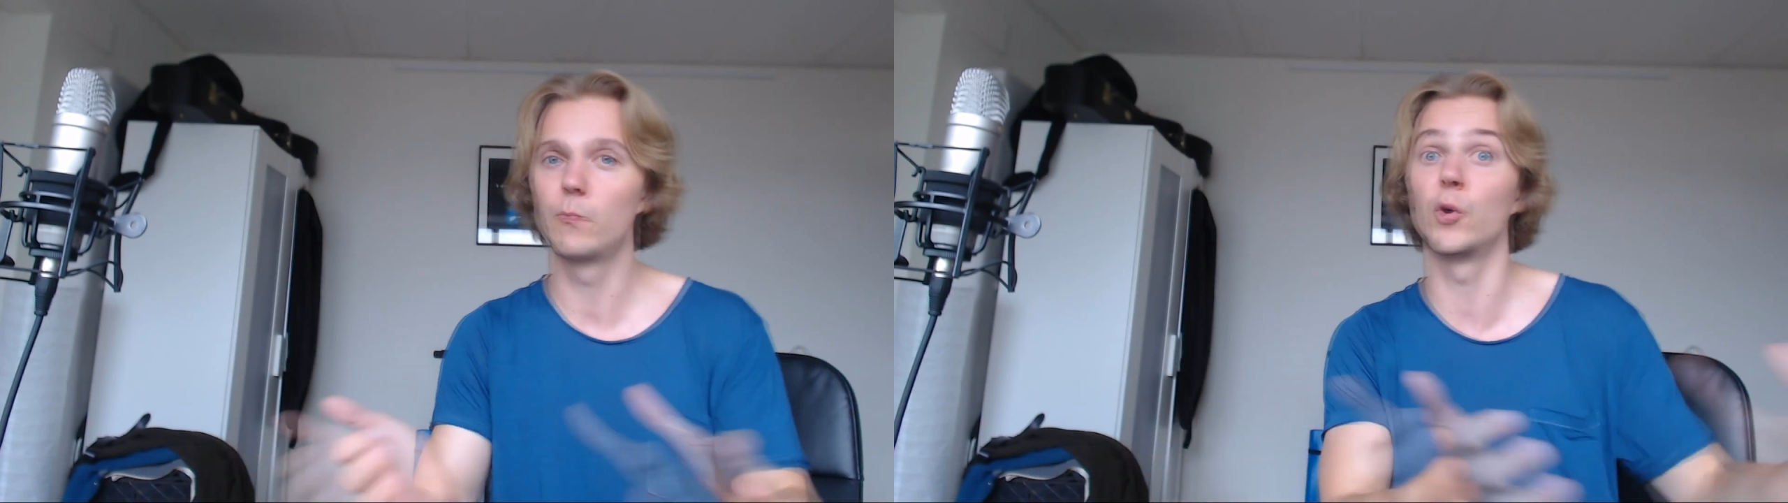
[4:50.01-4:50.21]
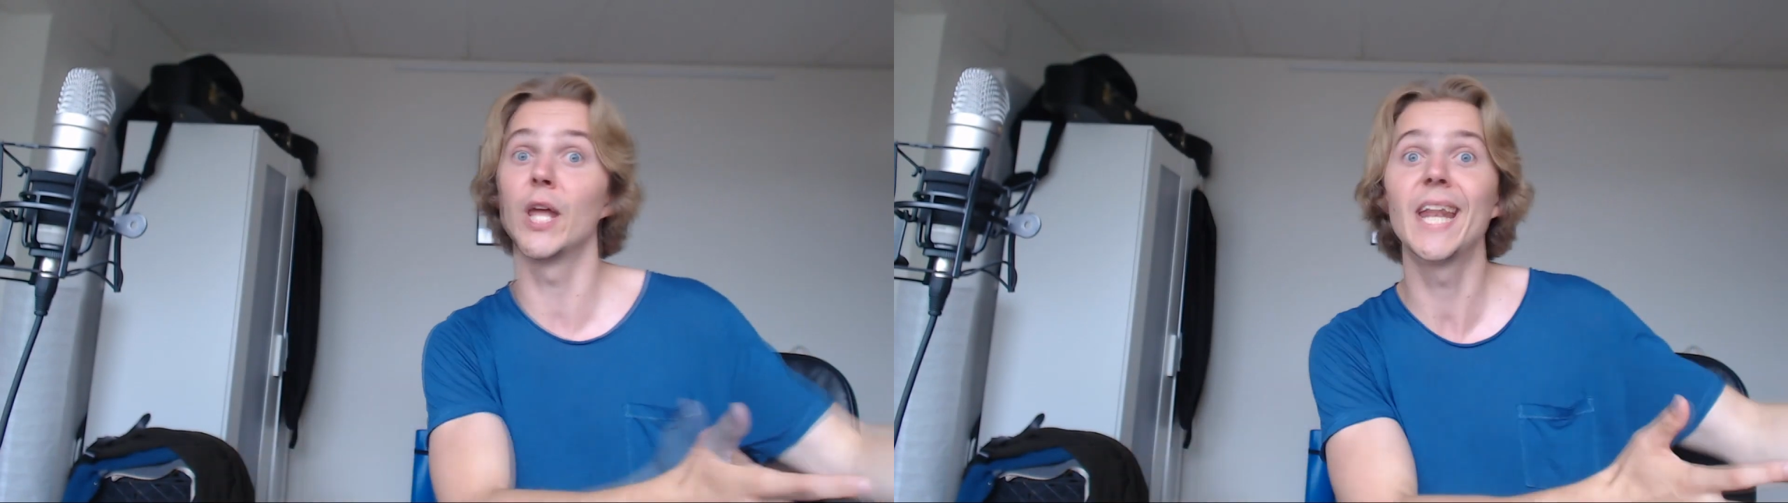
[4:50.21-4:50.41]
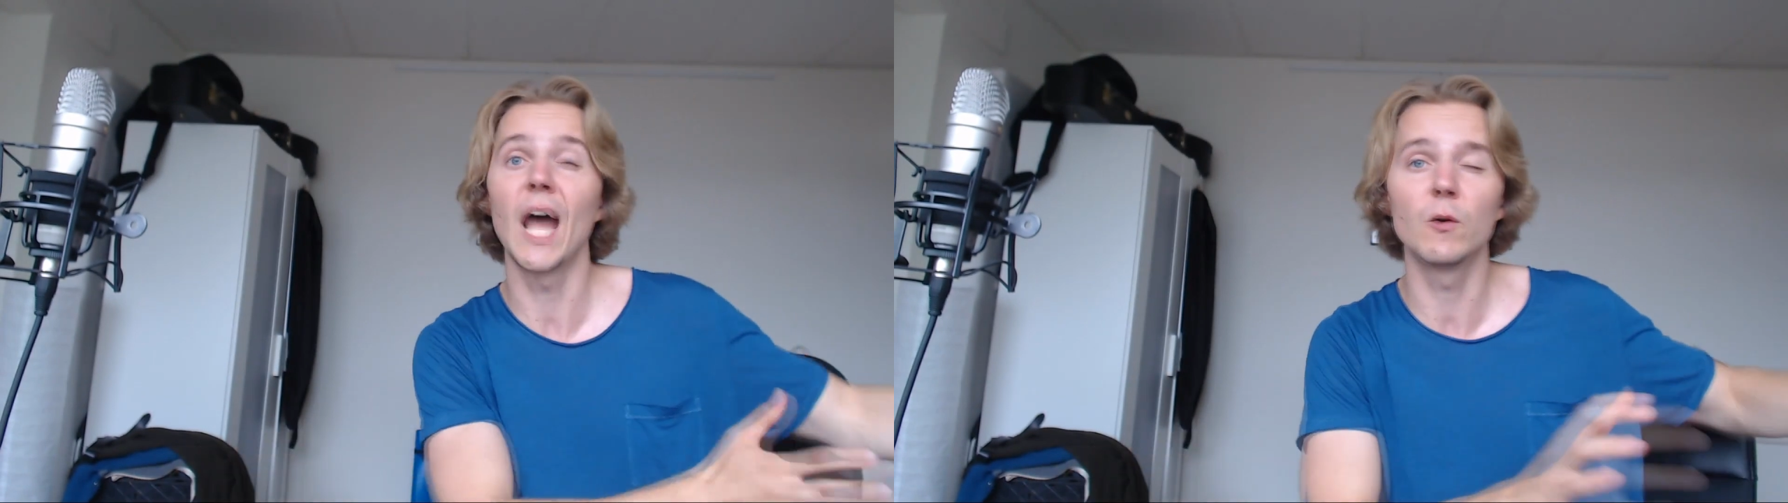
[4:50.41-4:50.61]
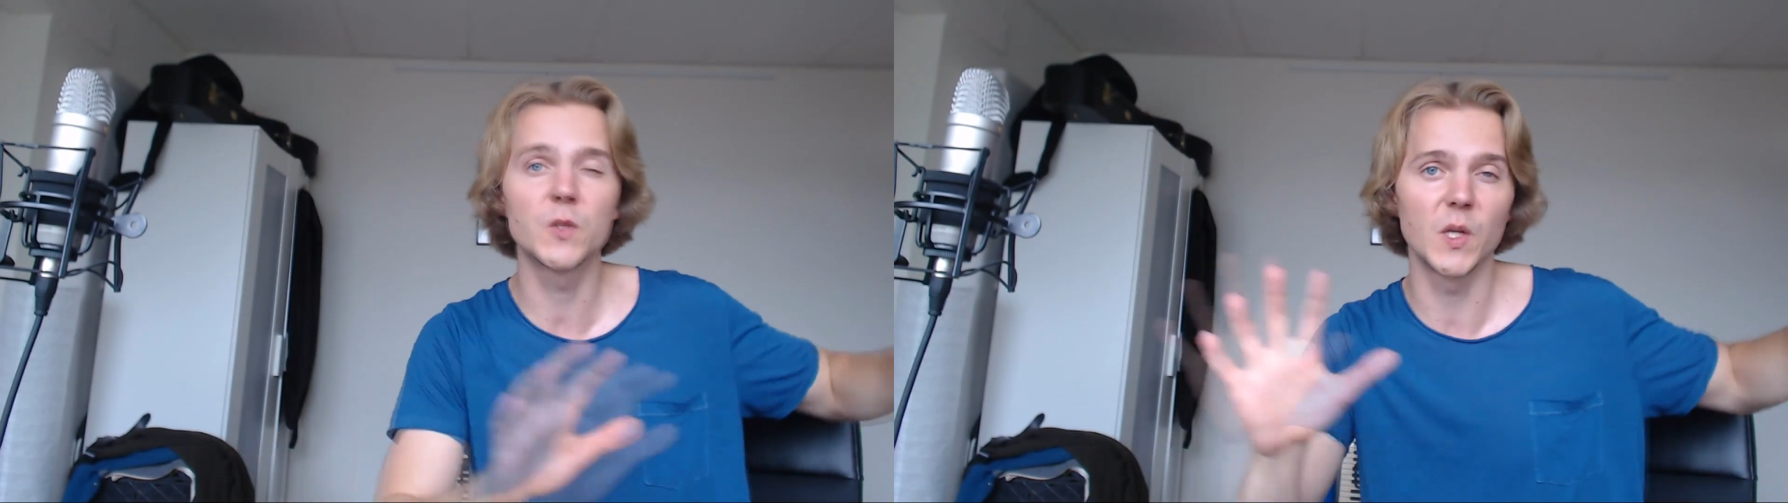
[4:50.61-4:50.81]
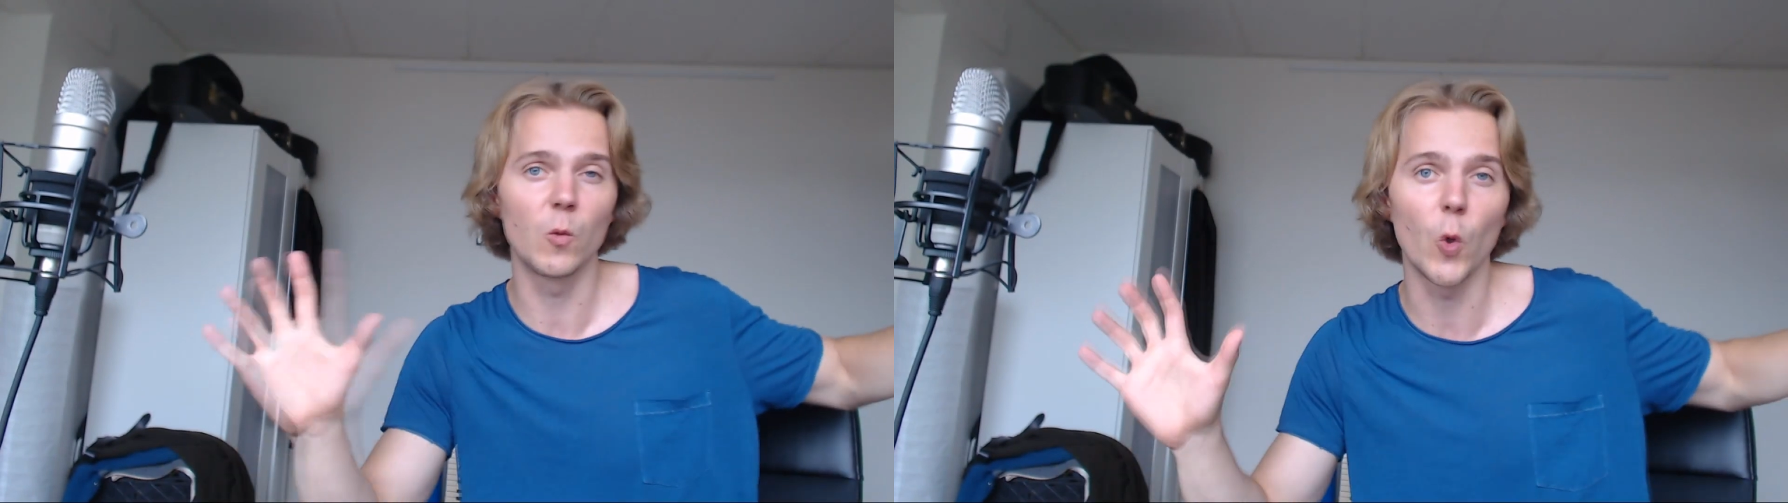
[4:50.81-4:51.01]
bring it out
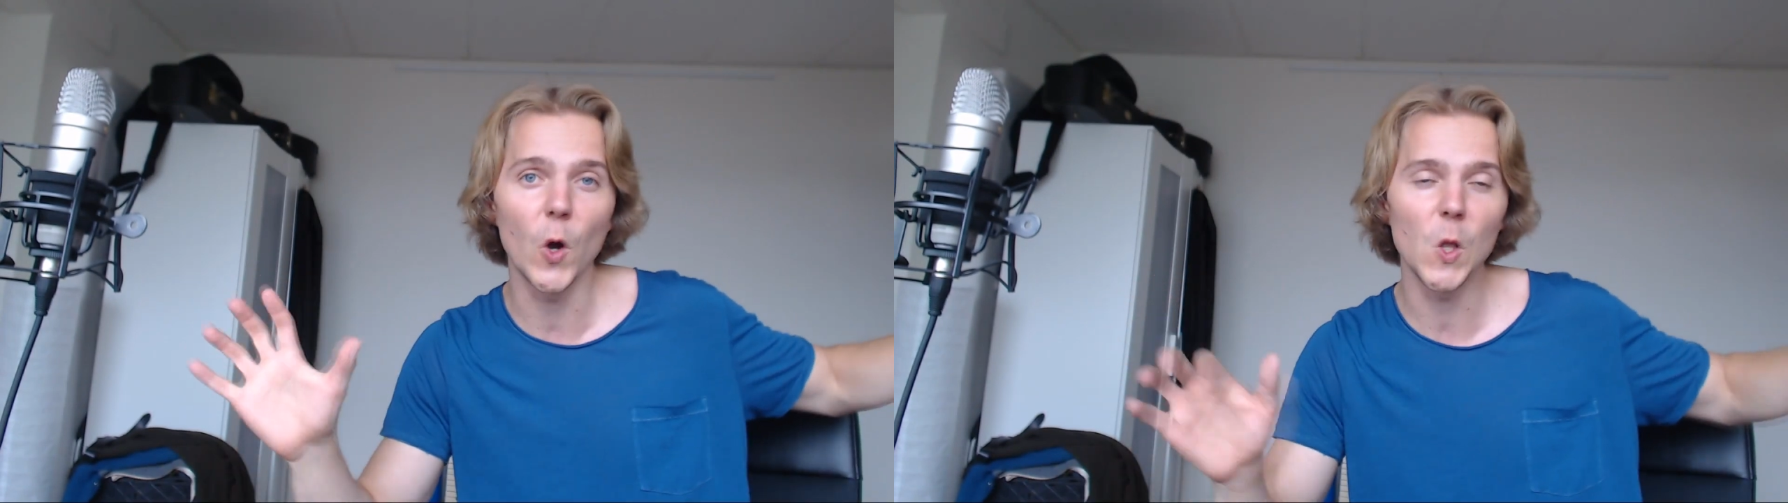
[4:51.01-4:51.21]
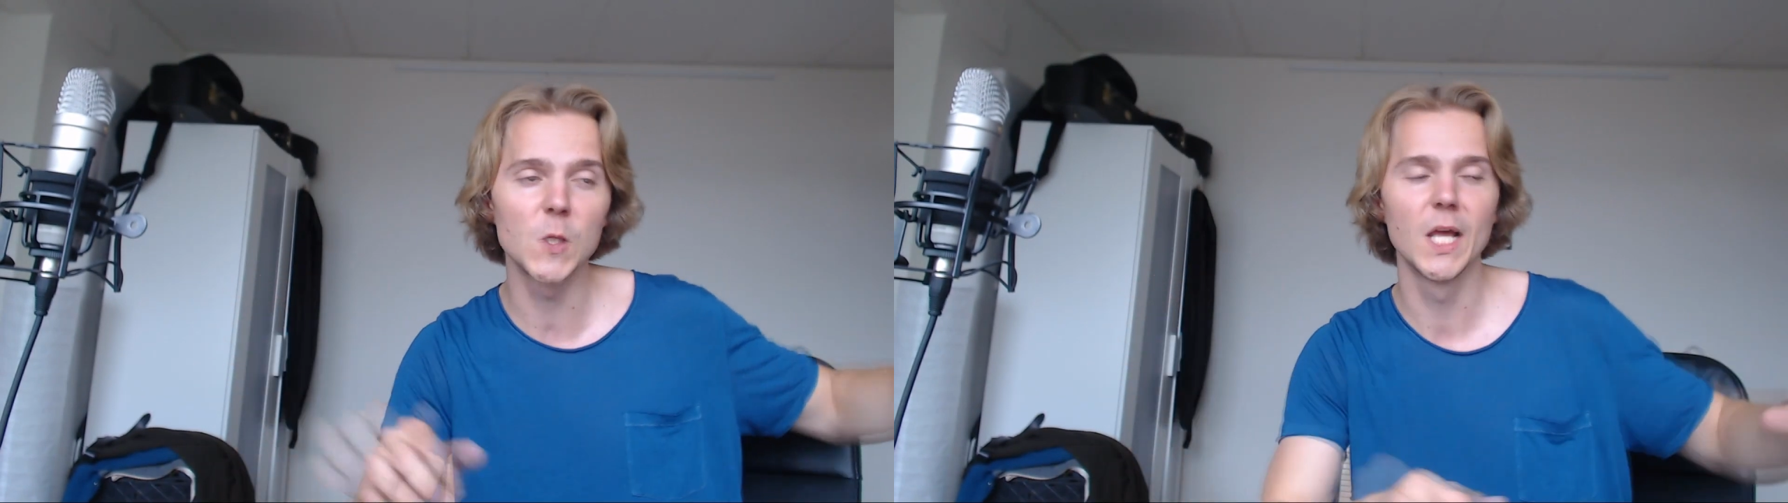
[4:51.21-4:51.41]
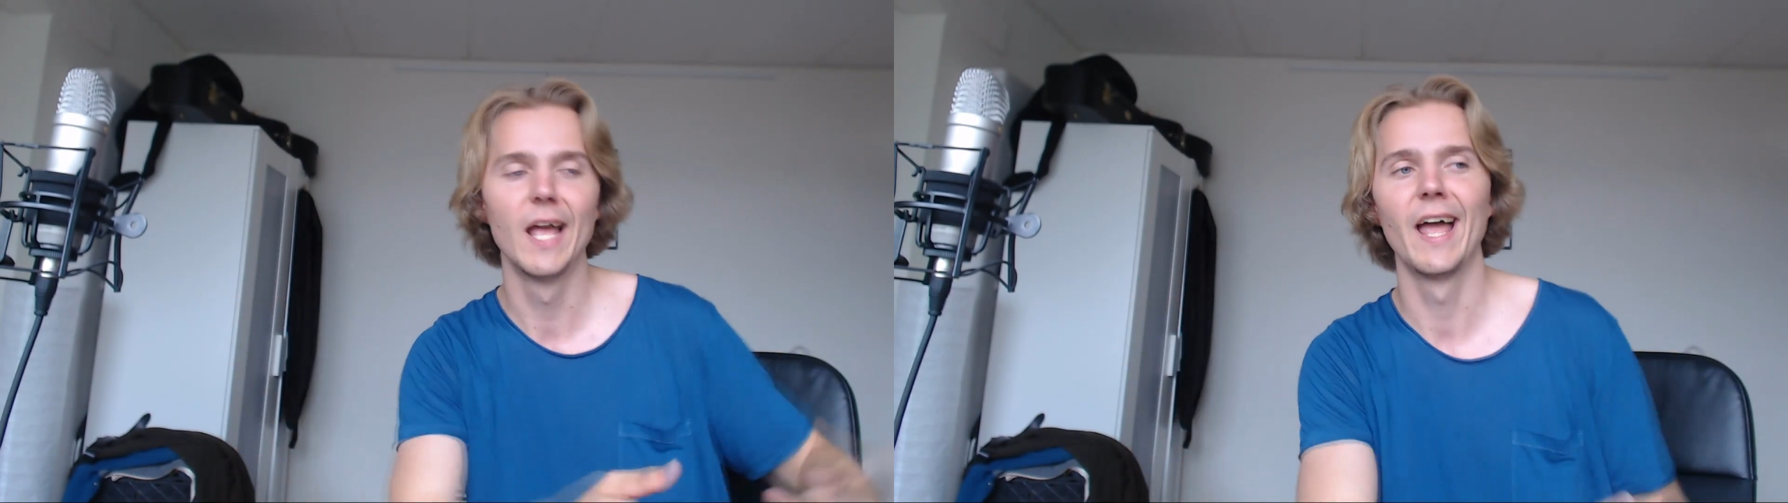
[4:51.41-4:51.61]
to the world.